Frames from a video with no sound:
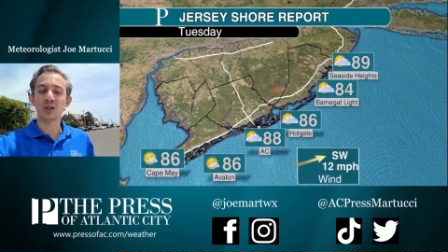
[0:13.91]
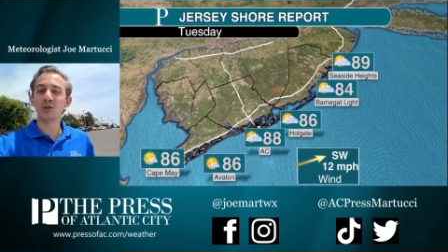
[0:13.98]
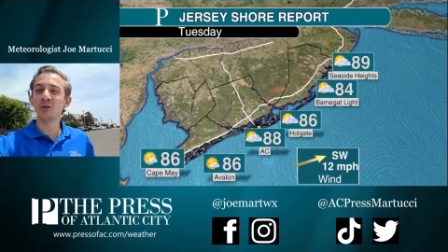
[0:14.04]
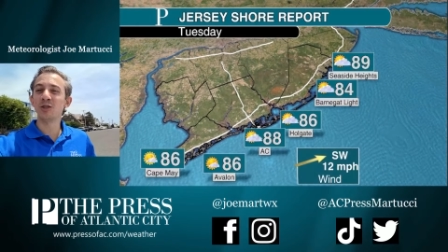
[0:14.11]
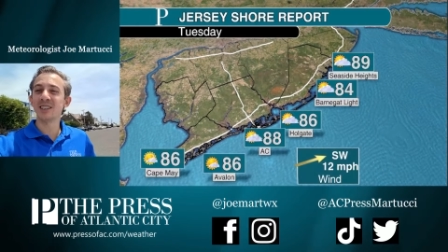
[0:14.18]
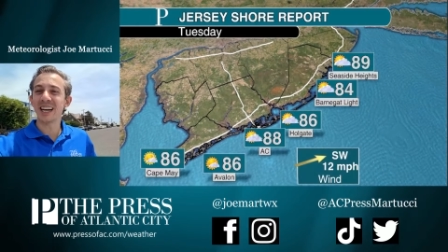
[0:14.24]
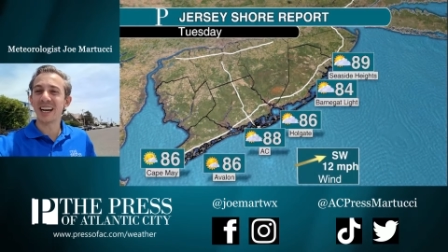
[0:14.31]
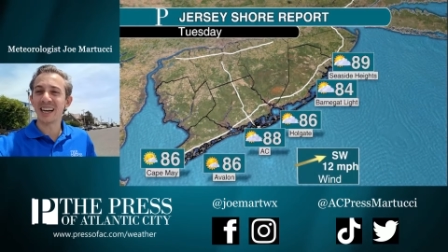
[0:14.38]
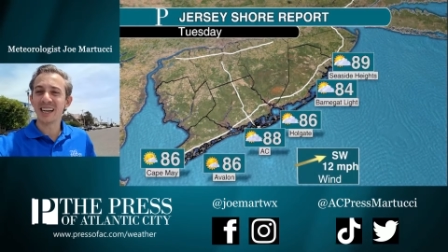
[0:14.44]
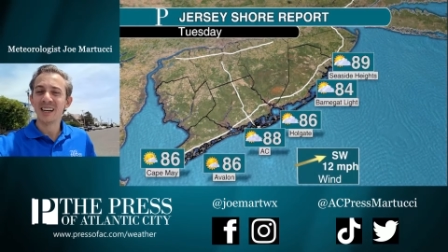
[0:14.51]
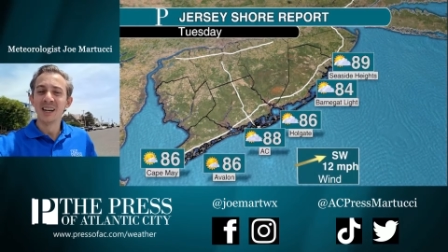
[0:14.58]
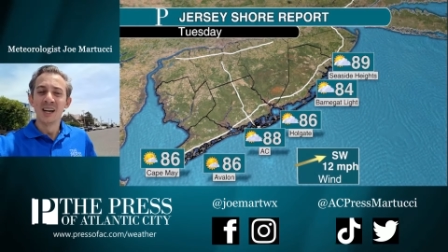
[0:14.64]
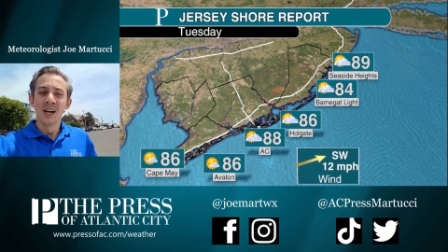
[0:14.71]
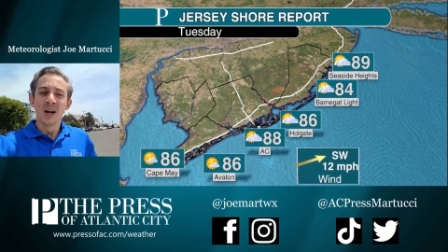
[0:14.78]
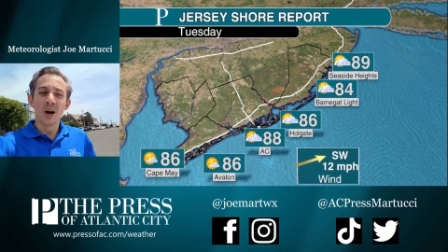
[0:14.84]
Let's take a look at
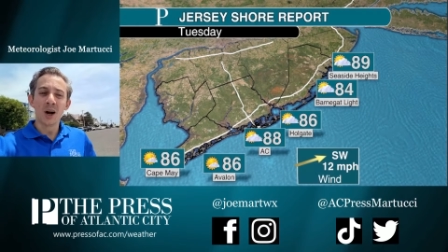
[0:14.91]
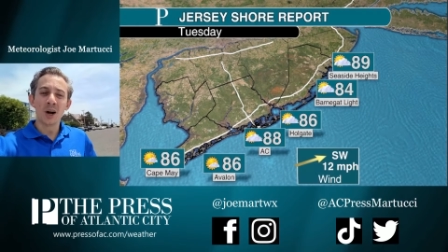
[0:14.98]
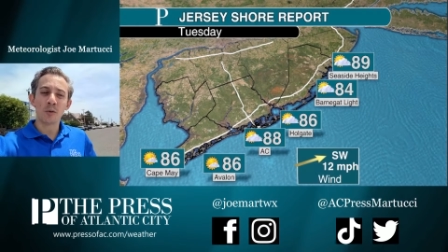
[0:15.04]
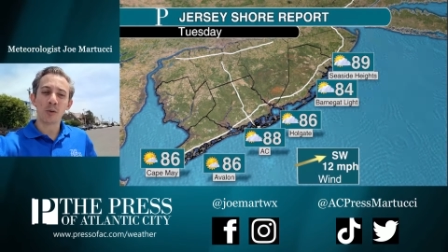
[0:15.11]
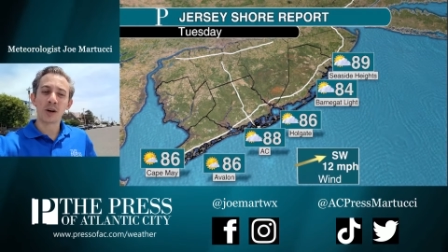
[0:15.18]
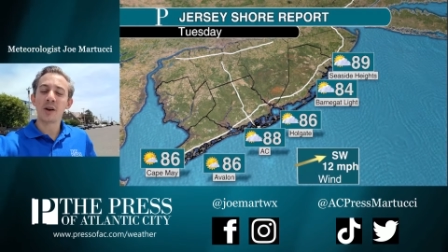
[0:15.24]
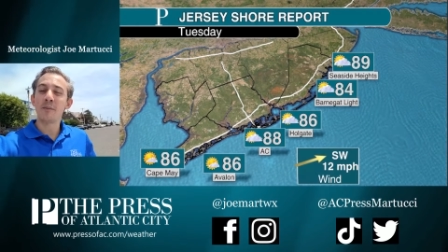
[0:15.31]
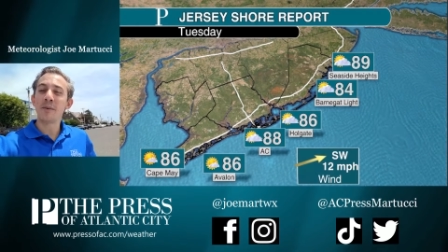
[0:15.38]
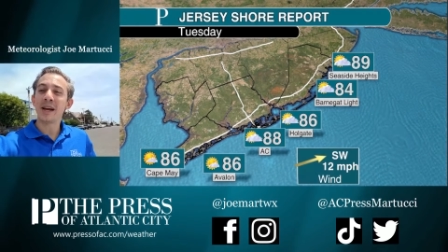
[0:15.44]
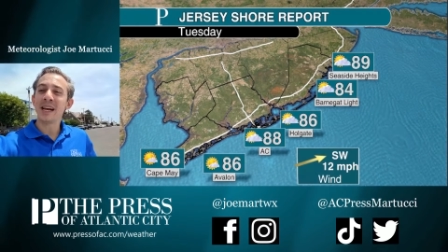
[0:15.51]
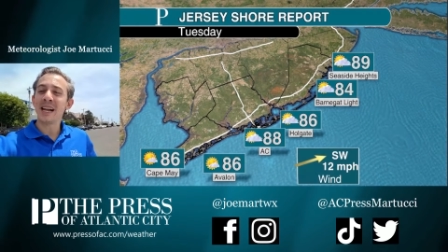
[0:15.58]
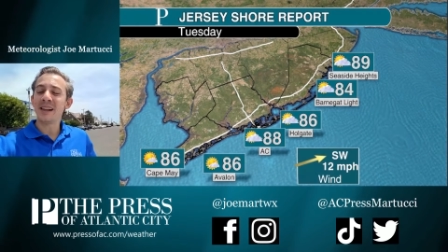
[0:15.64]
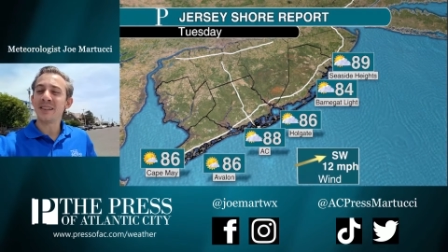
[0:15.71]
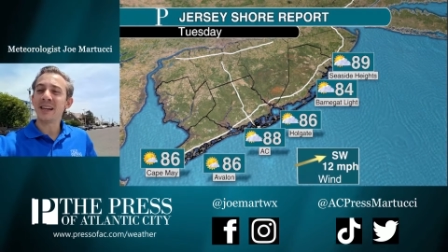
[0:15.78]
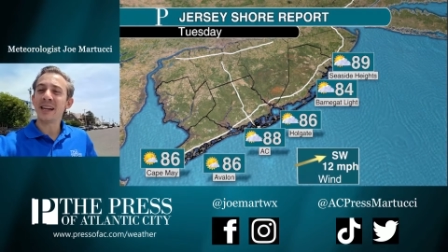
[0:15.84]
those numbers for
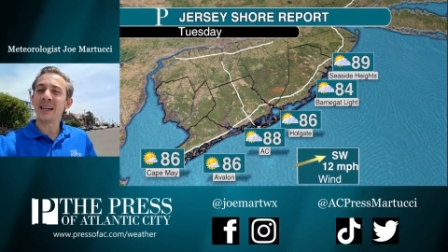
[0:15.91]
Tuesday.